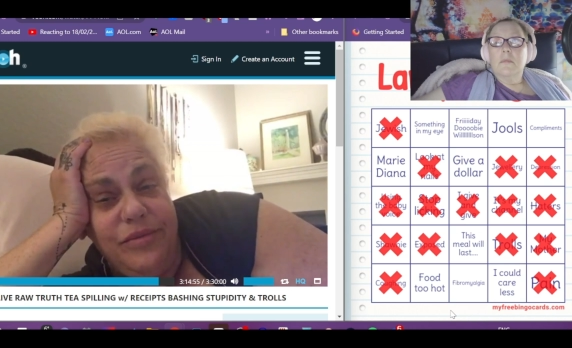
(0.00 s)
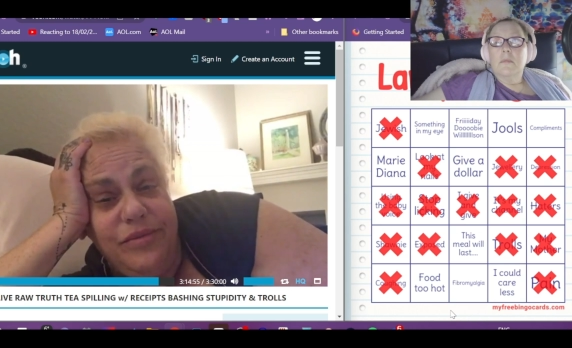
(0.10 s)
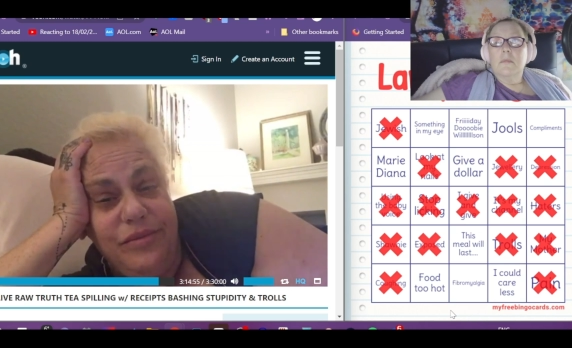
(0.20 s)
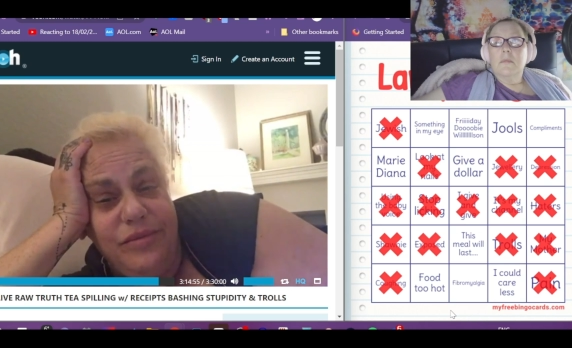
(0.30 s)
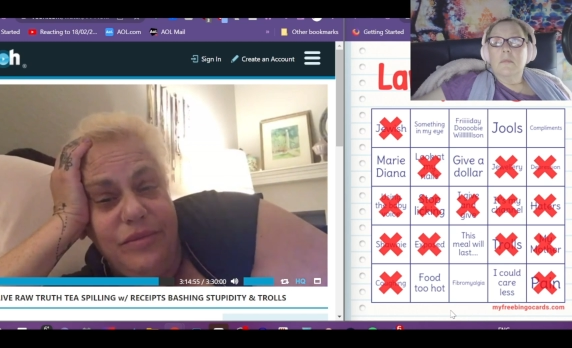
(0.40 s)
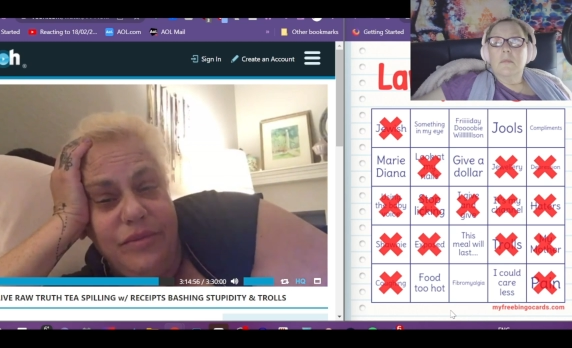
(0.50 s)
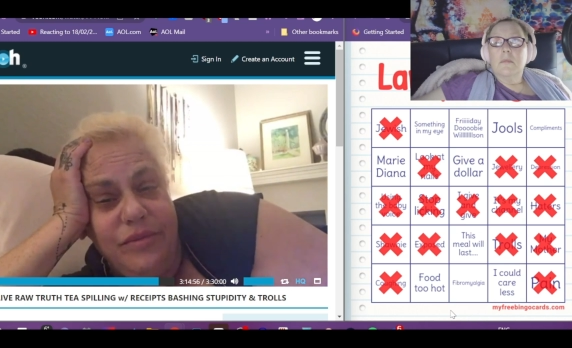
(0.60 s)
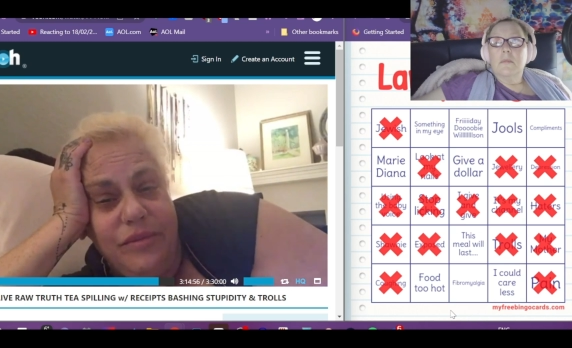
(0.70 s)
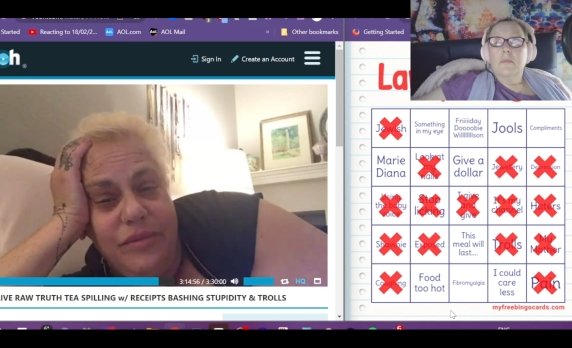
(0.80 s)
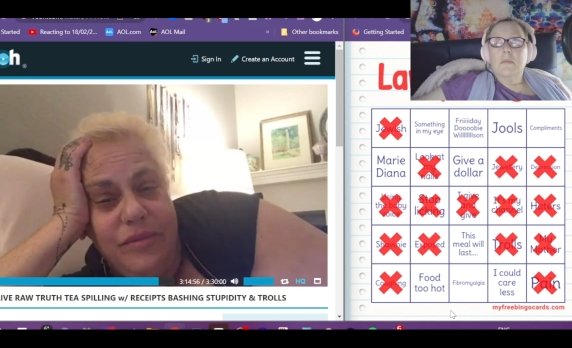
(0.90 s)

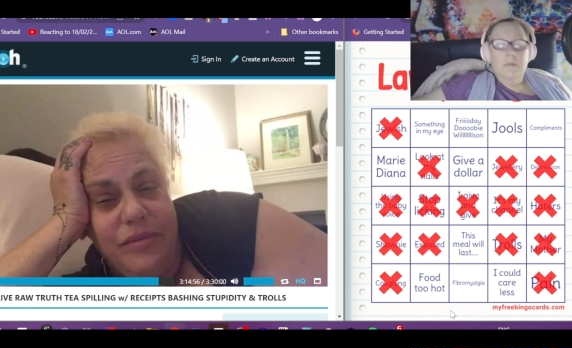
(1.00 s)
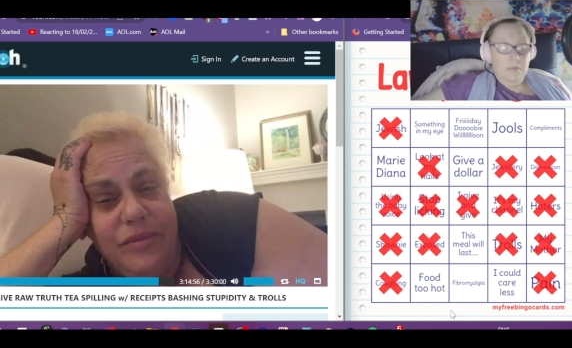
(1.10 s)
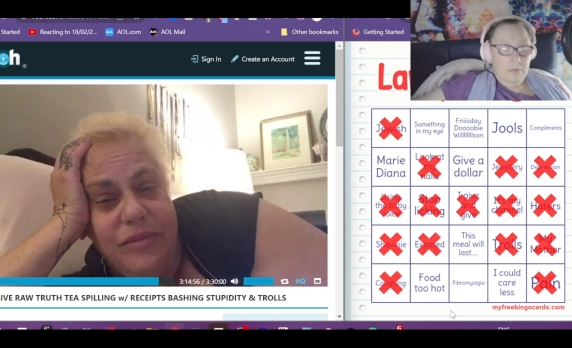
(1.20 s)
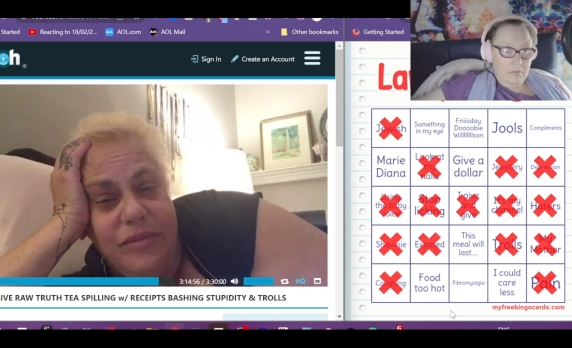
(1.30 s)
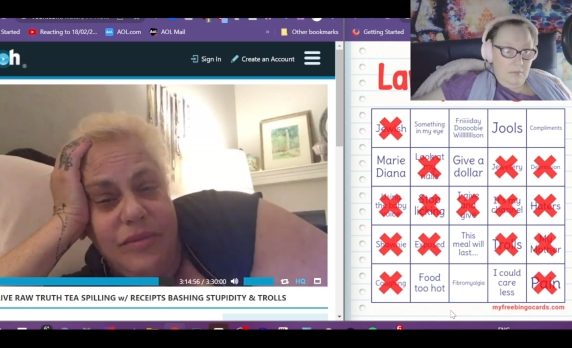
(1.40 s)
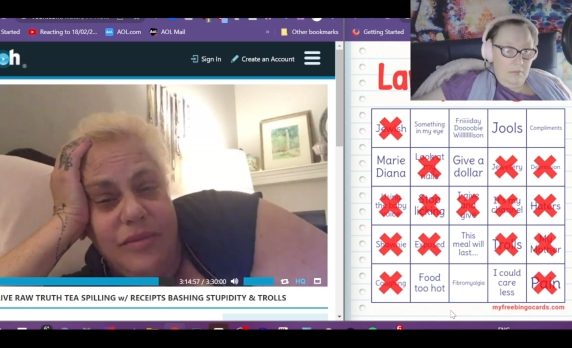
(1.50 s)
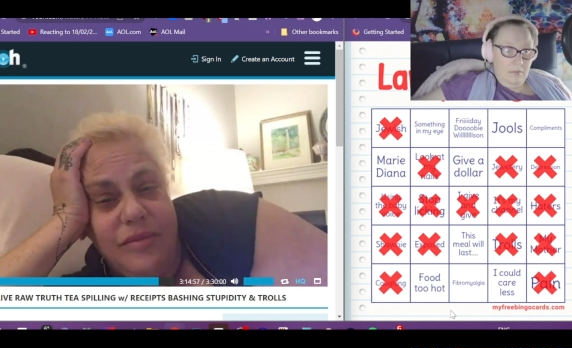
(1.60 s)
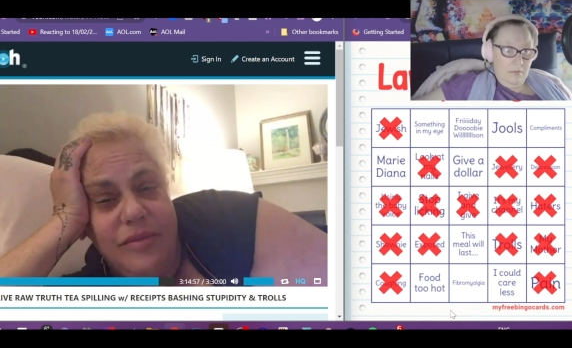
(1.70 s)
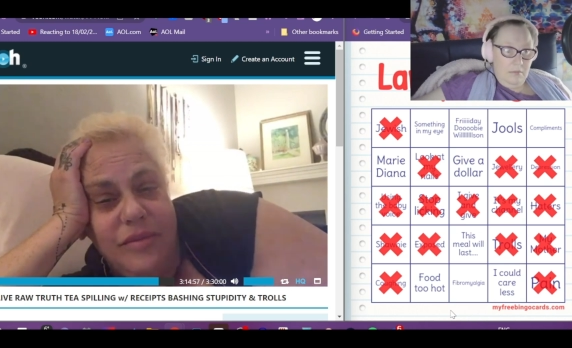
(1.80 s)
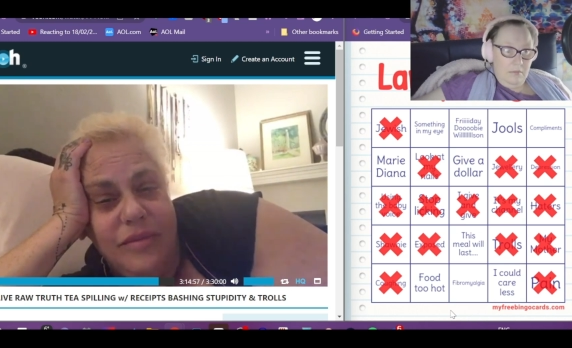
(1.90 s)

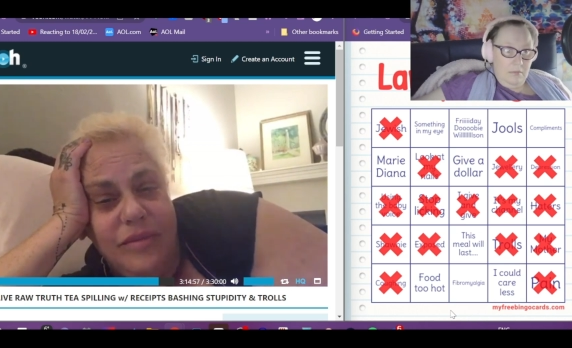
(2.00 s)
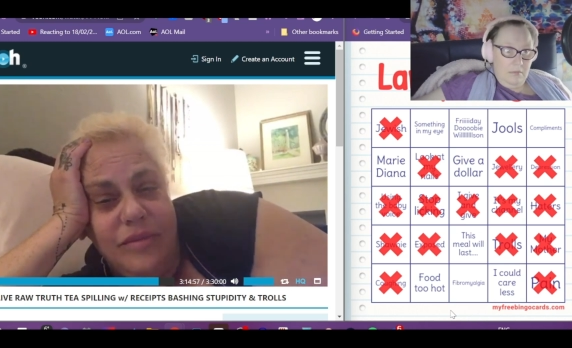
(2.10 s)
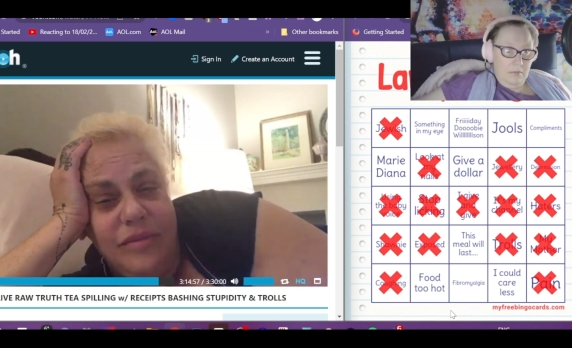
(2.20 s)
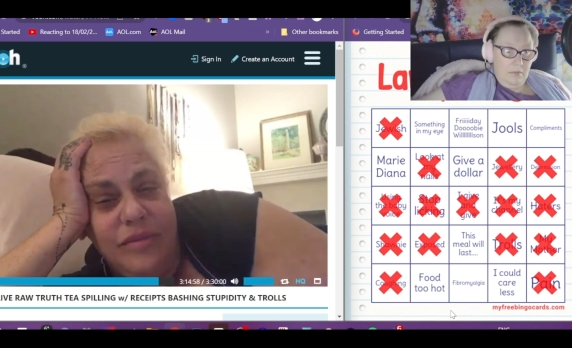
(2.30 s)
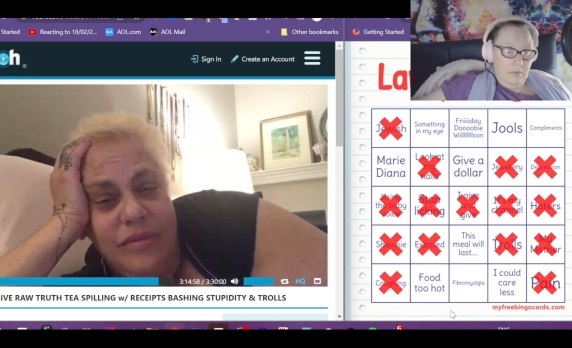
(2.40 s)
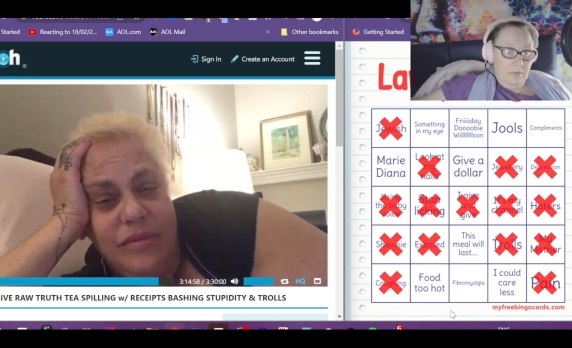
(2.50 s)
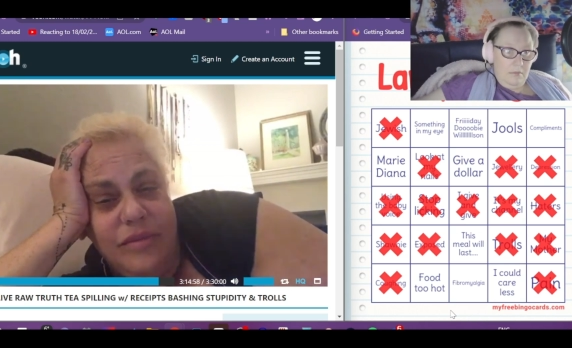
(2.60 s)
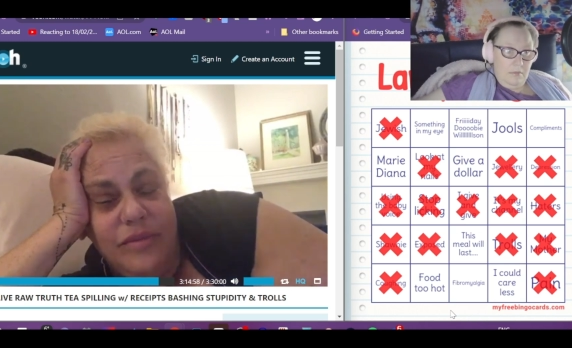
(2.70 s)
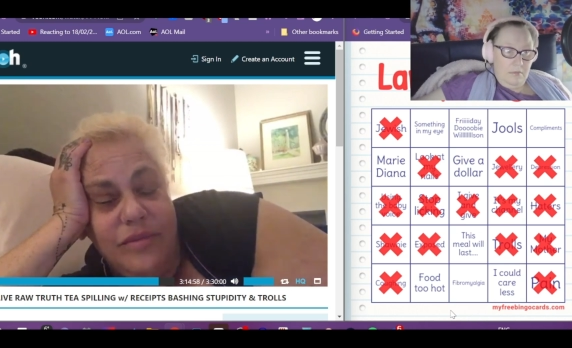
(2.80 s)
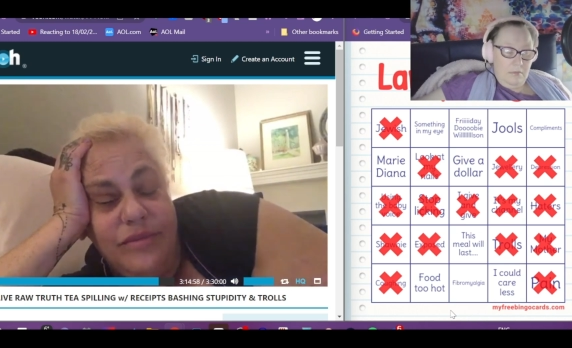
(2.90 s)

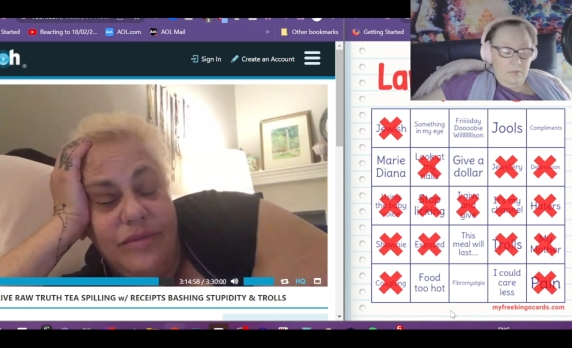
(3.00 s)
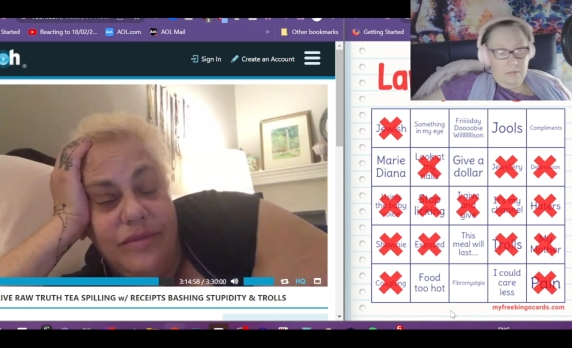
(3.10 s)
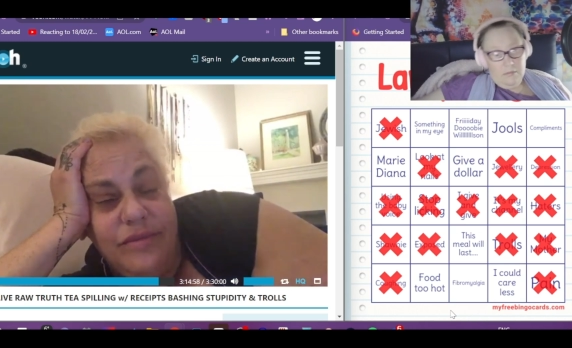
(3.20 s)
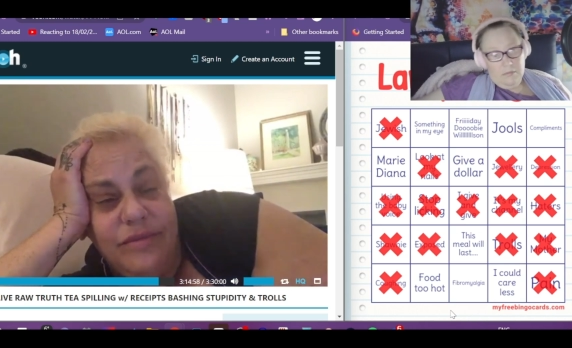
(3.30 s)
(no one is talking)